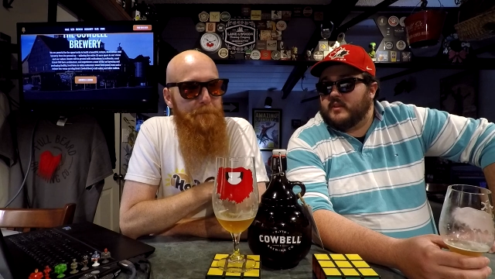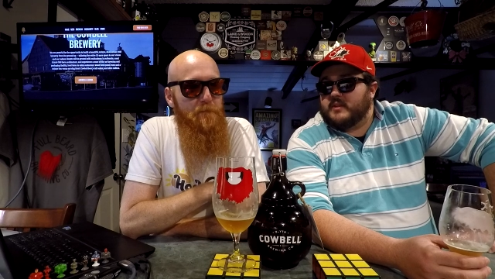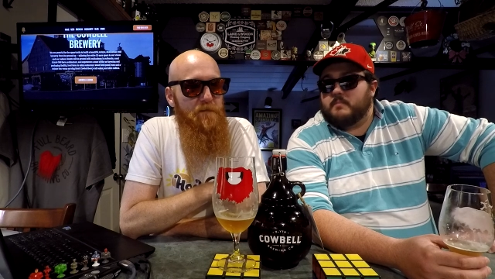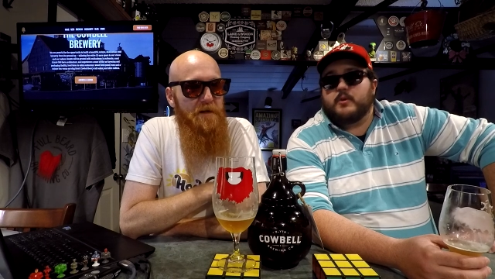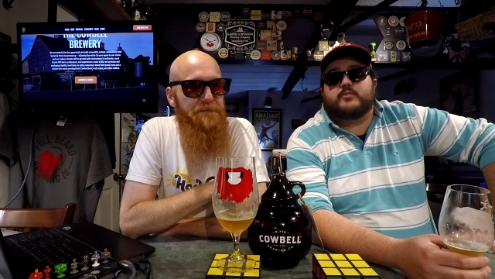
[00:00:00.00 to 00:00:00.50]

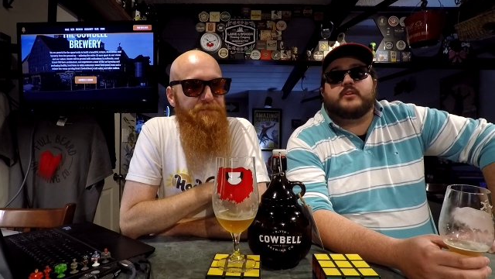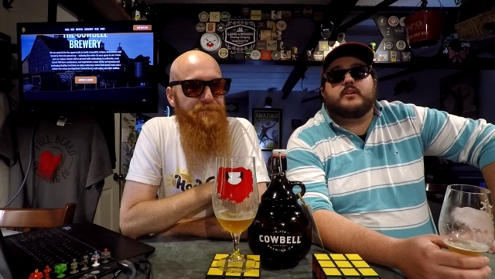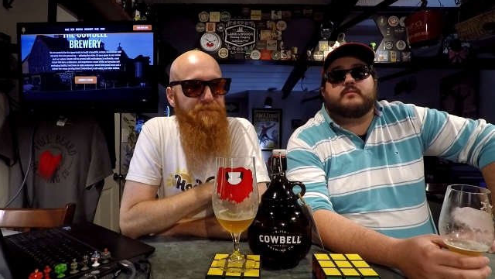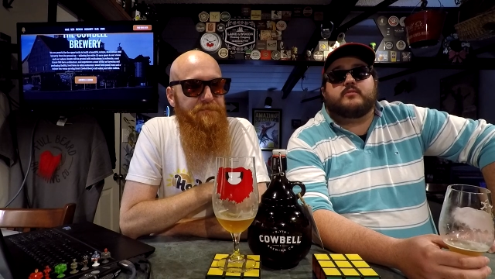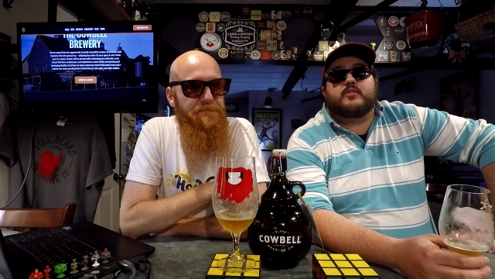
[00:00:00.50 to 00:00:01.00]
Speaker 1: They built
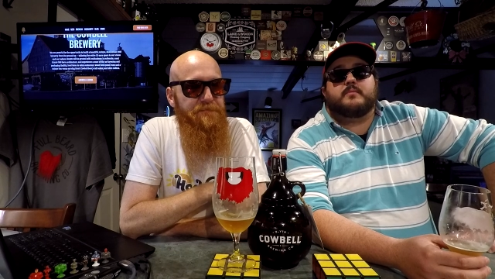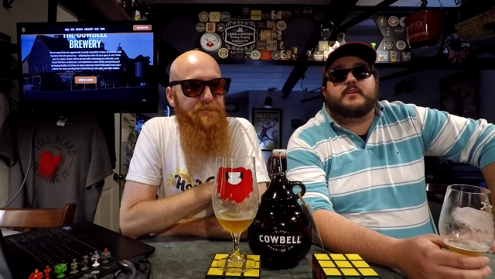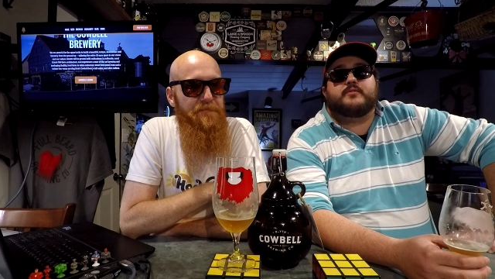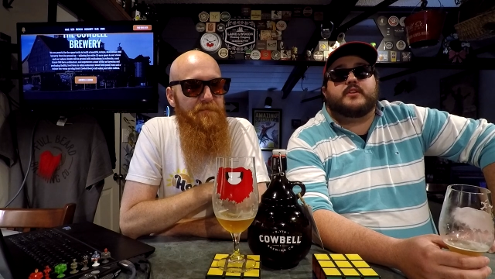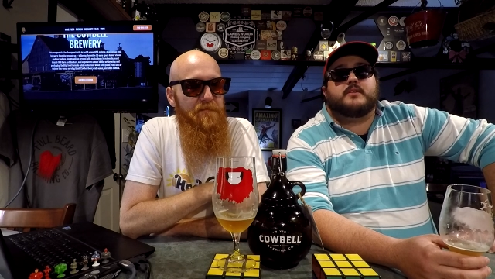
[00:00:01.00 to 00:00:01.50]

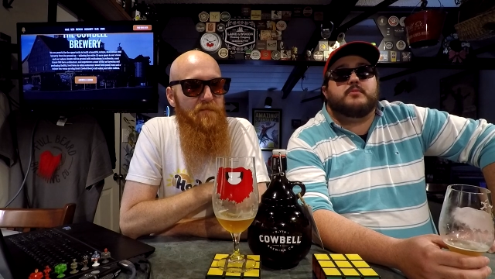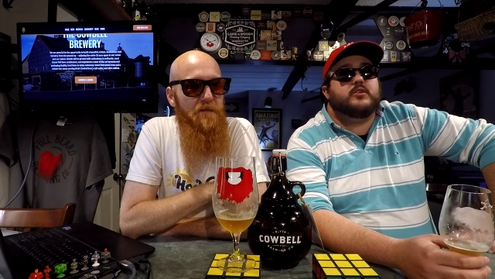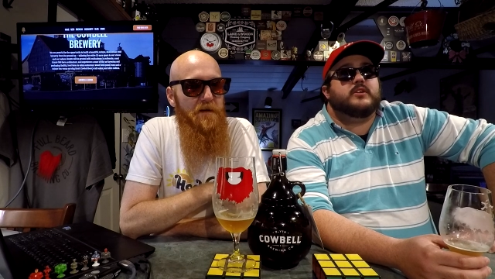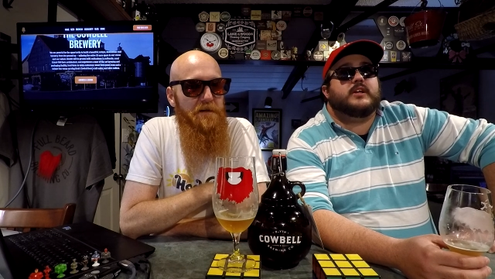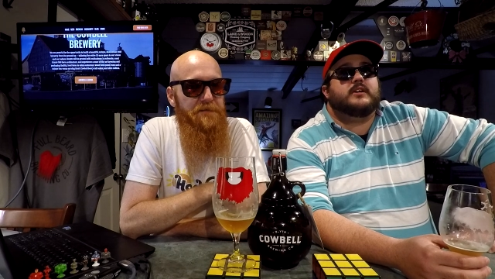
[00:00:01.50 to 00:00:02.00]
something for the
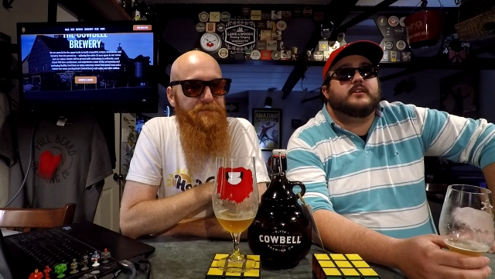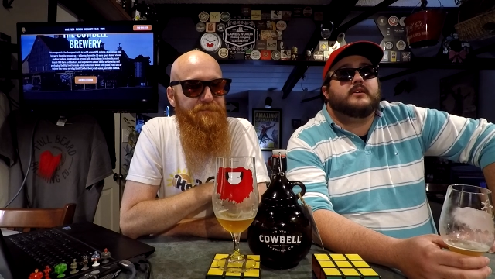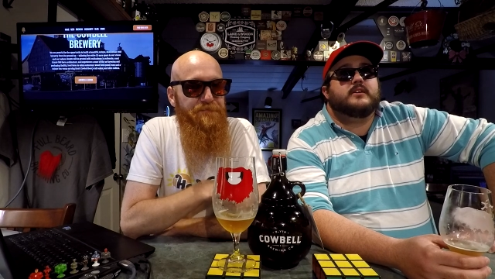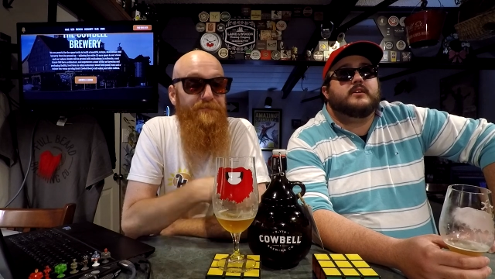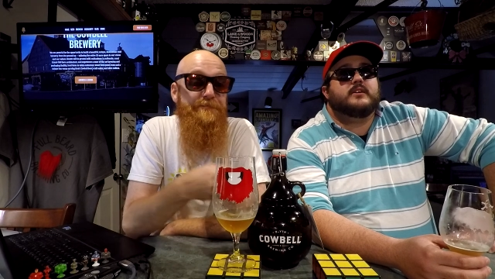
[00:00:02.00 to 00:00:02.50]
community.
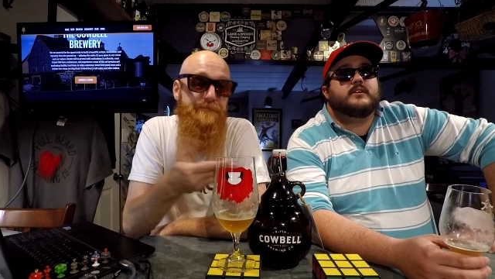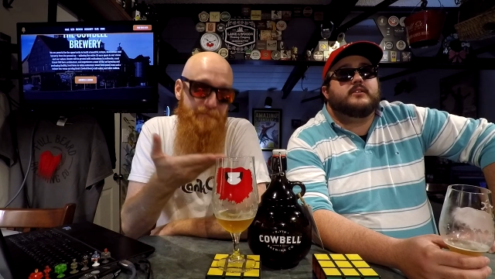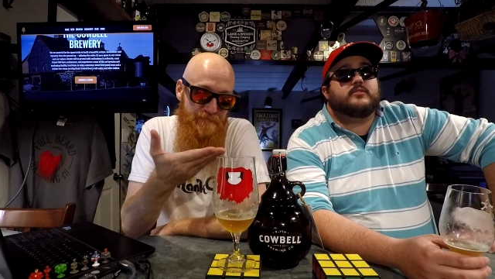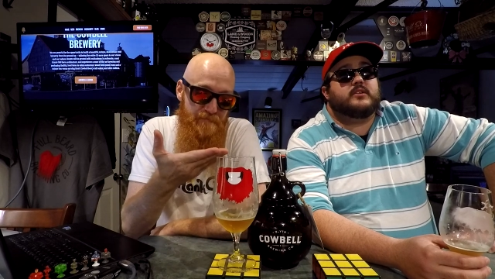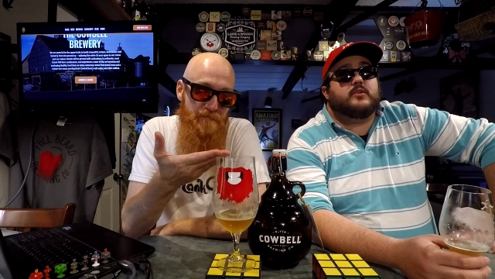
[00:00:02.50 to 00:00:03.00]

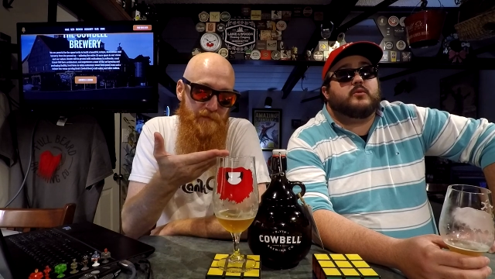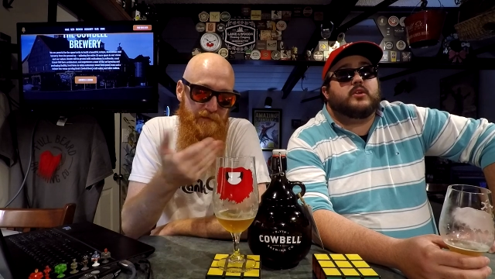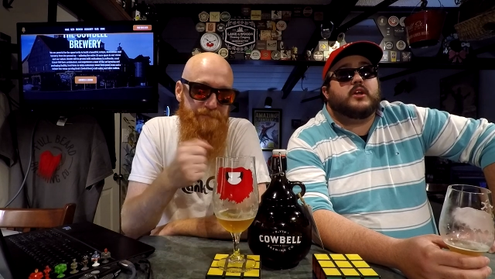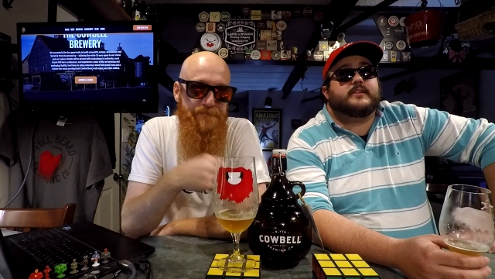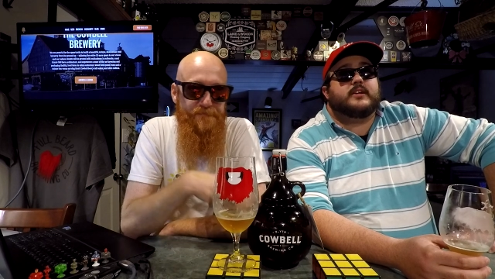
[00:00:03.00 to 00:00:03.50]
There's not a whole
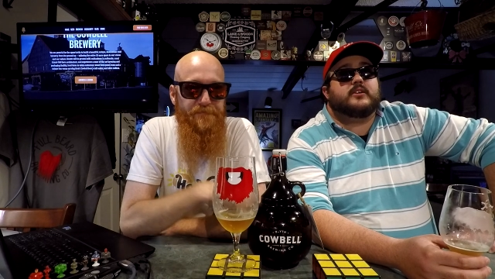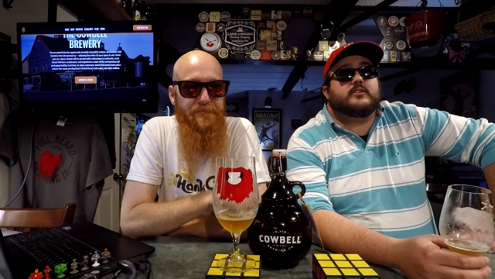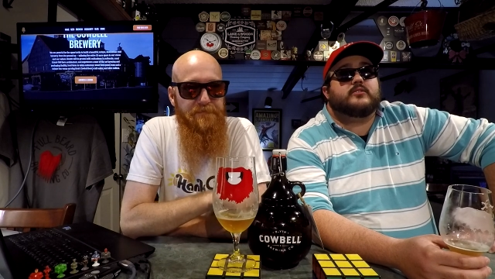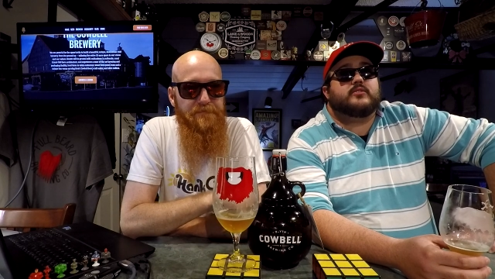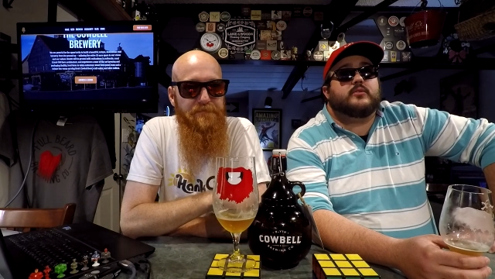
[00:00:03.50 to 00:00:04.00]
lot there,
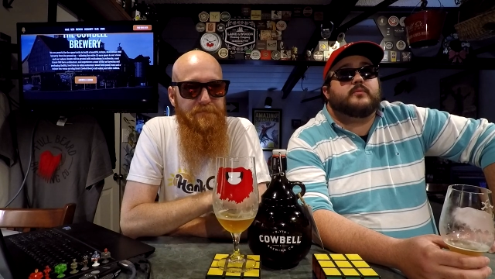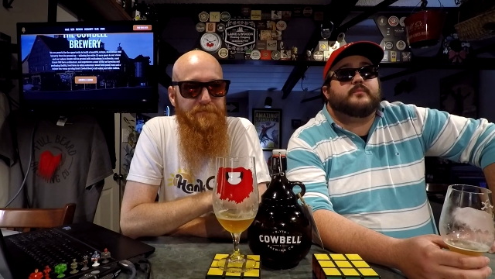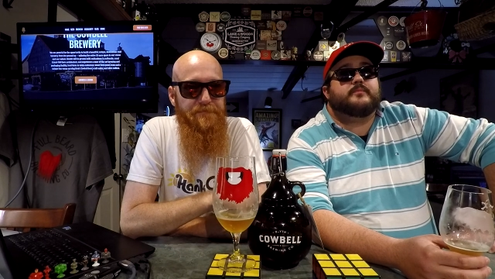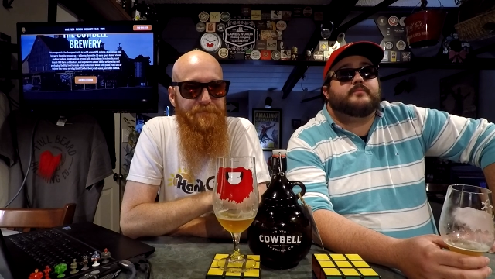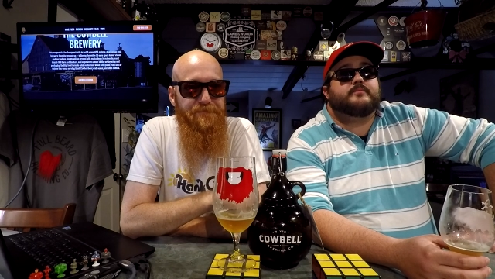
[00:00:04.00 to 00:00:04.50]
so.
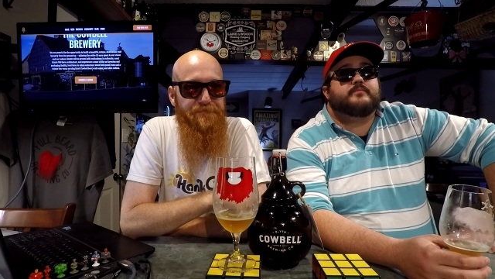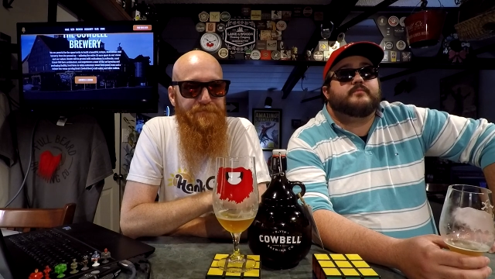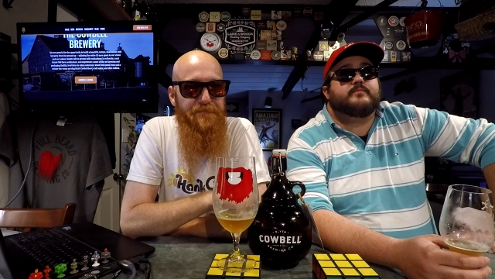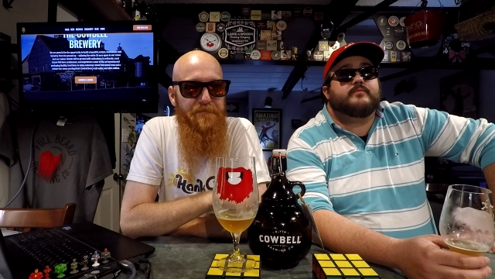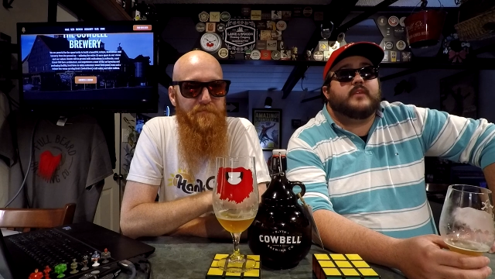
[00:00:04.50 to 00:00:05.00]

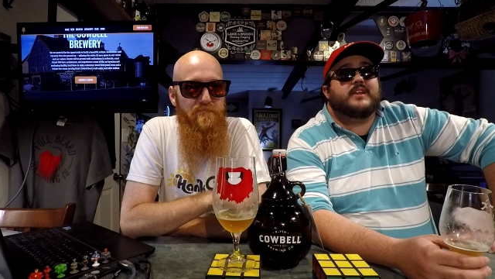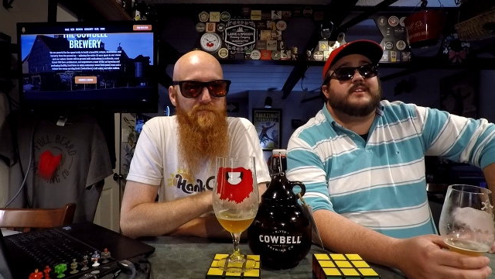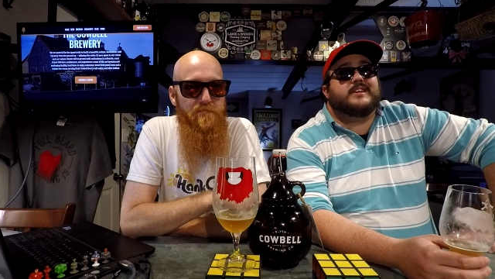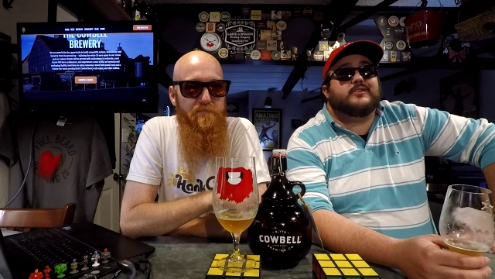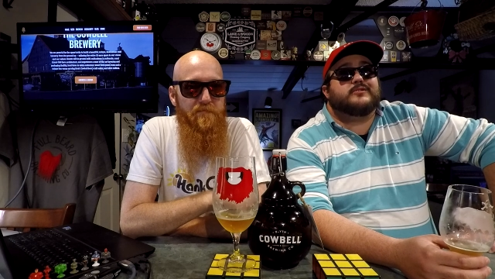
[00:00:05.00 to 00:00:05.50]
I think
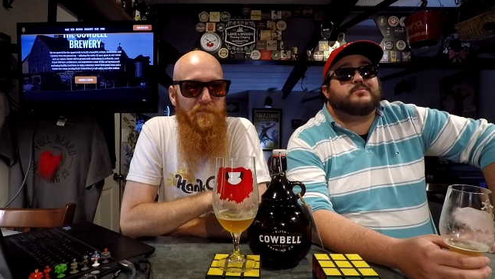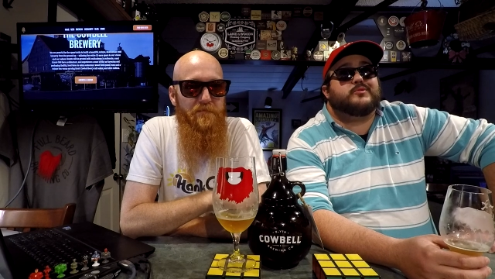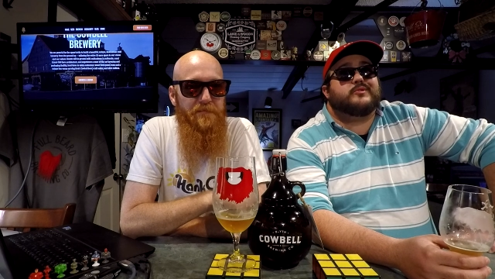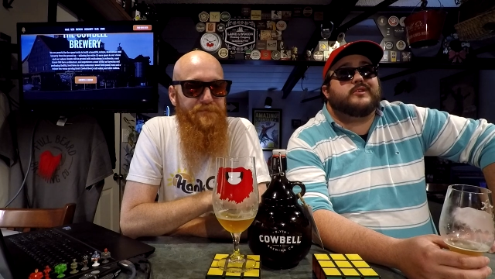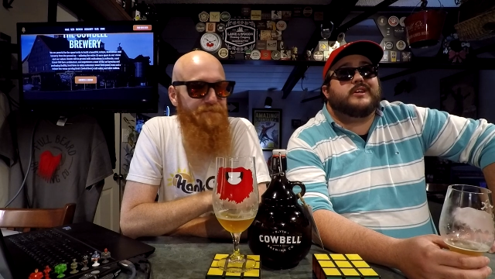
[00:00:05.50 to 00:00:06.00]
the nearest
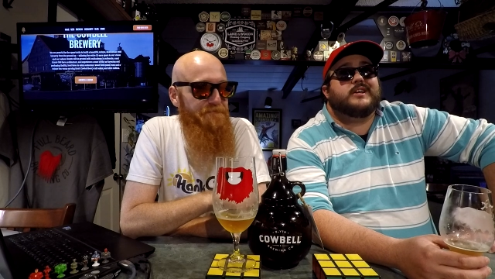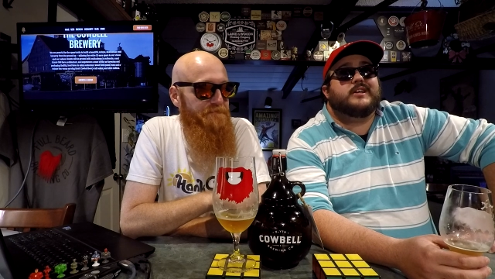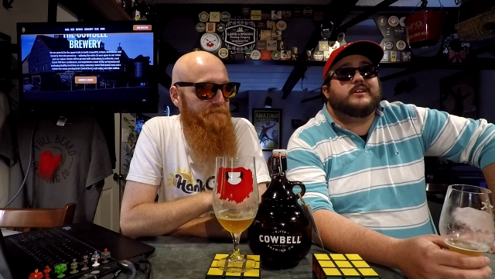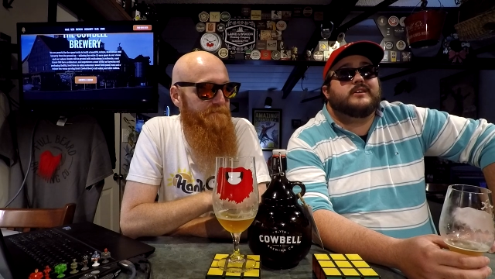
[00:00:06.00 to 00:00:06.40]
brewery